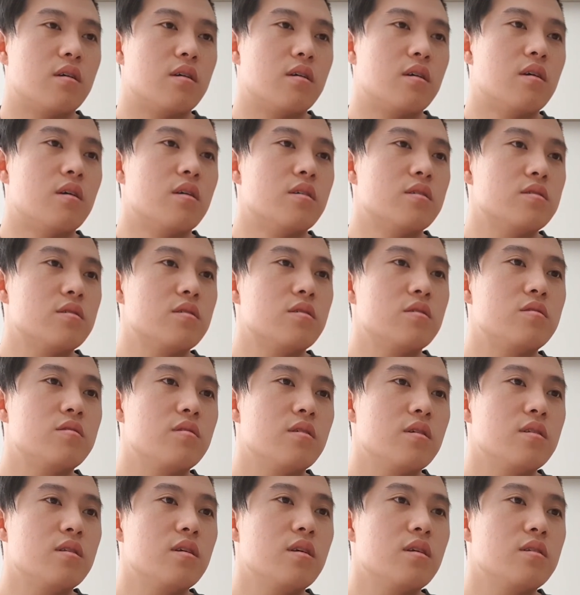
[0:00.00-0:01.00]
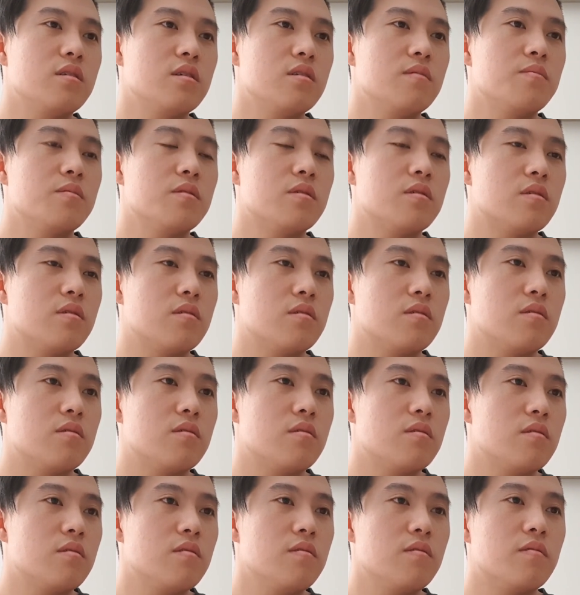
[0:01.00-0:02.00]
So try that
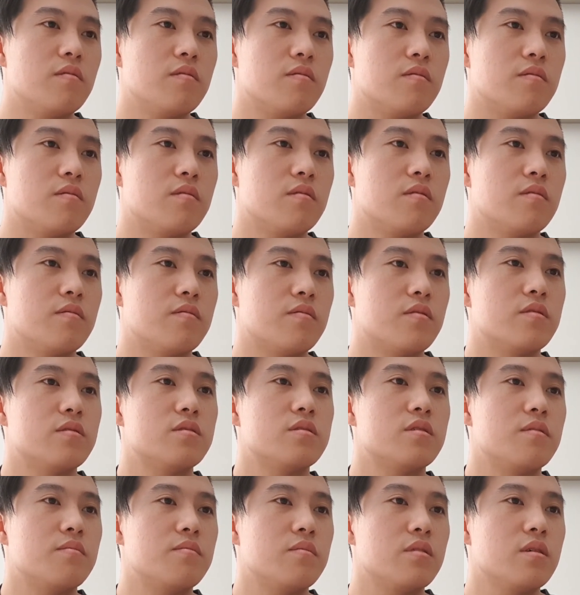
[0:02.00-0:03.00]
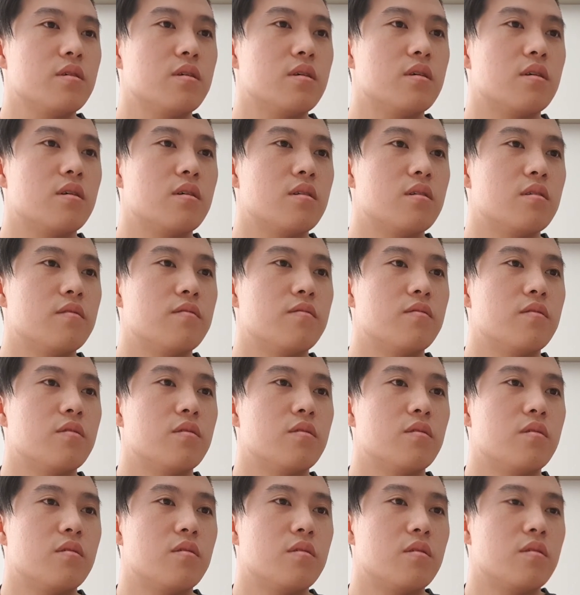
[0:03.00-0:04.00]
typical, or something
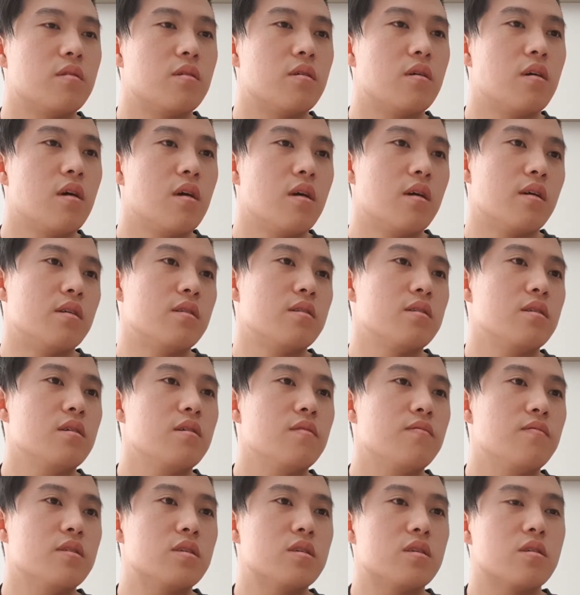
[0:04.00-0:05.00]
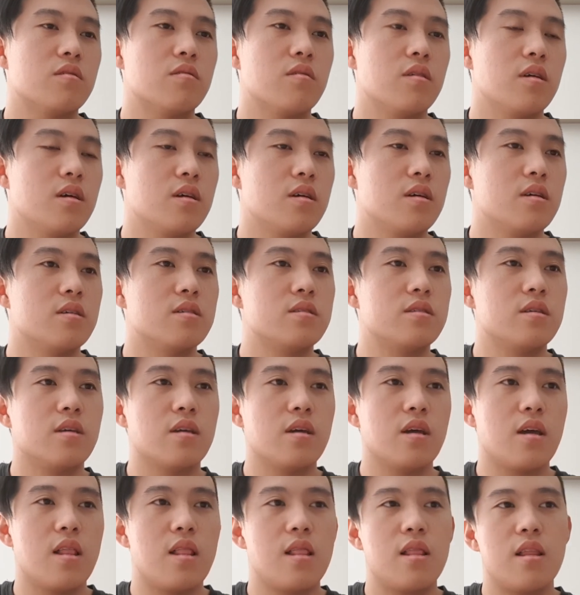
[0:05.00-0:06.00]
colorful. If it's
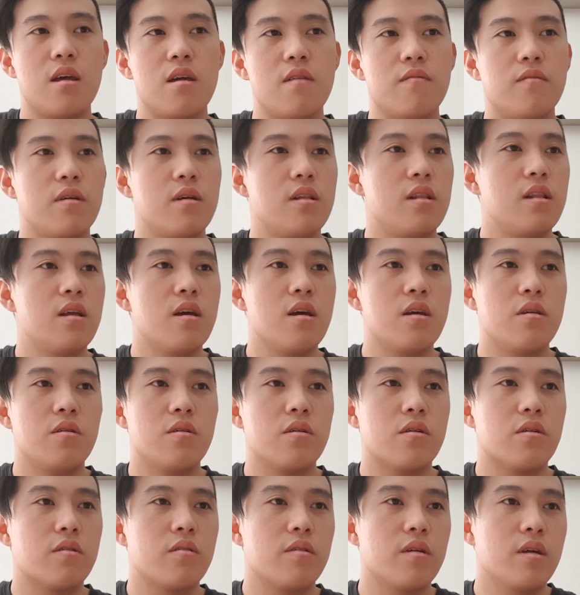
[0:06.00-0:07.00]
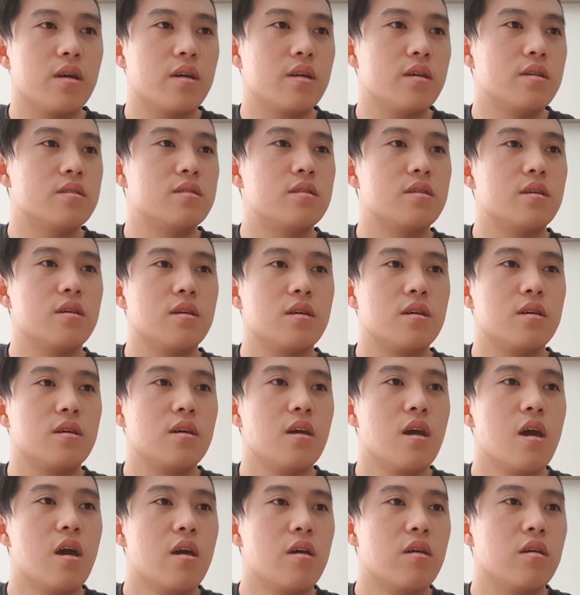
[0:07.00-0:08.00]
crazy, live a little crazy.
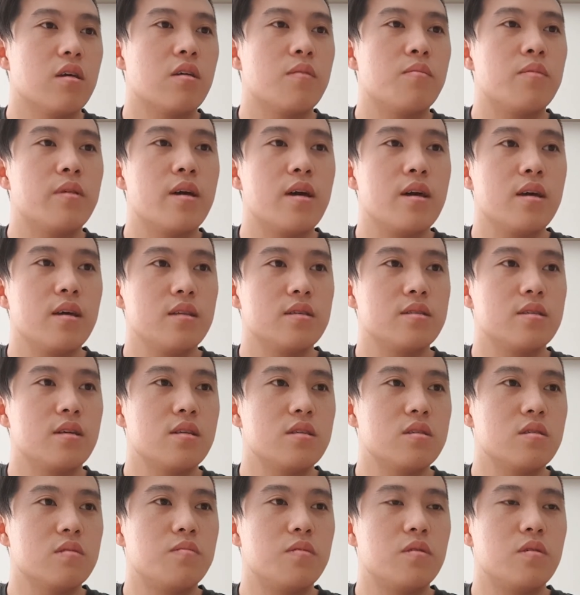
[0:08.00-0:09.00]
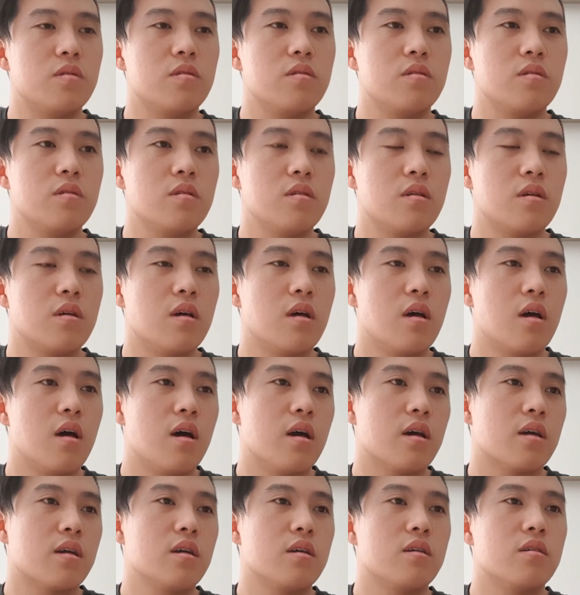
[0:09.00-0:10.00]
You can play it sensible,
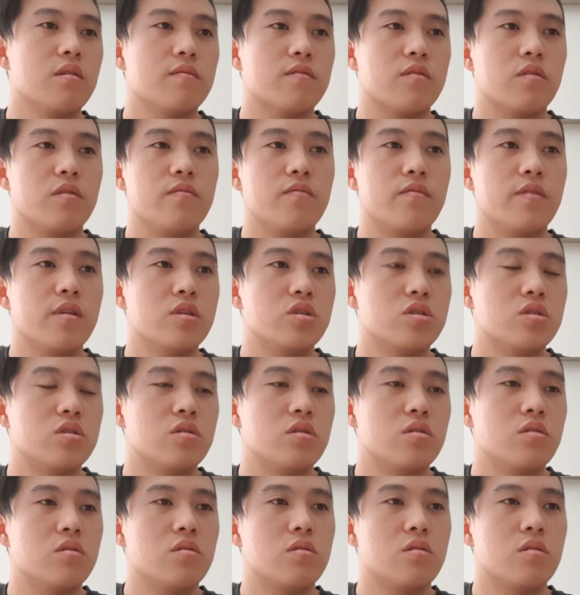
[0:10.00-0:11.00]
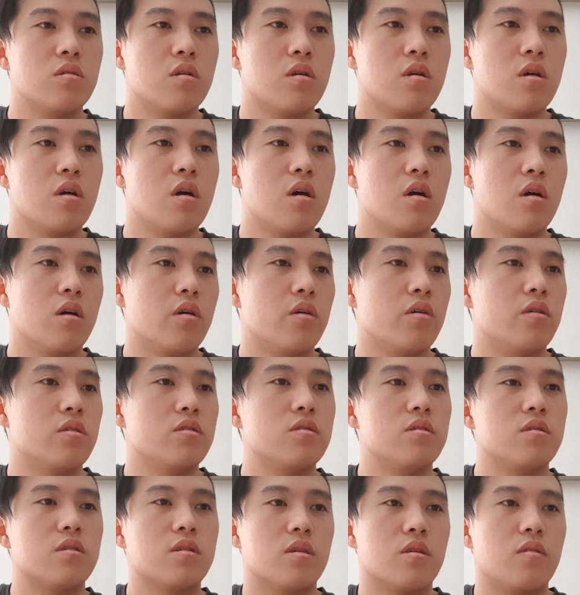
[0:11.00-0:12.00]
conventional, or
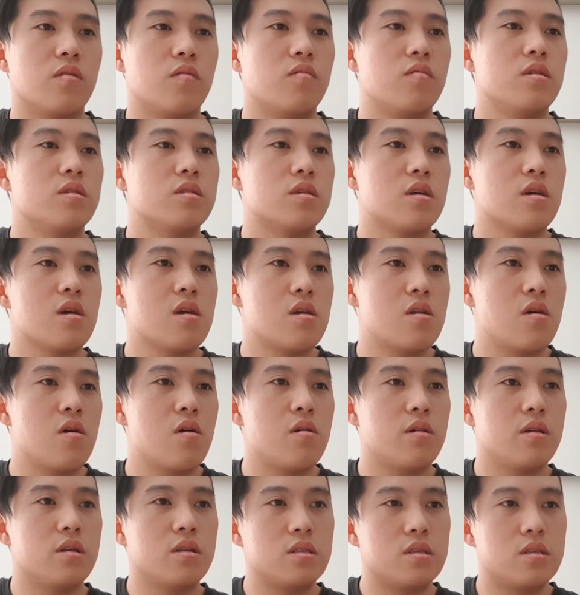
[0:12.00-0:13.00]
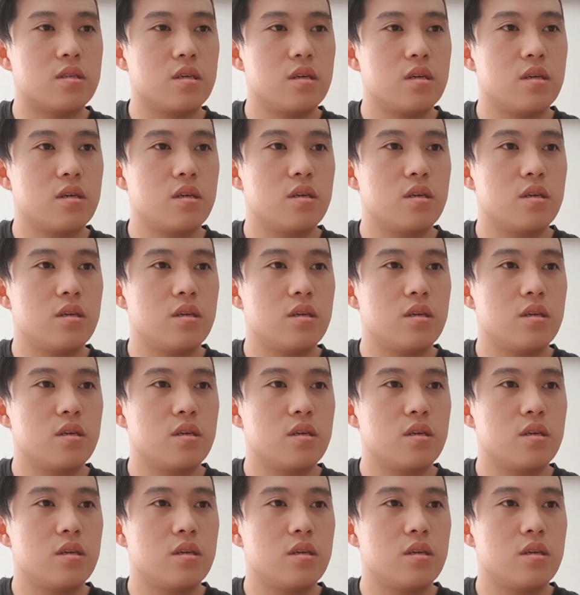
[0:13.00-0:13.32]
you can risk it all and see.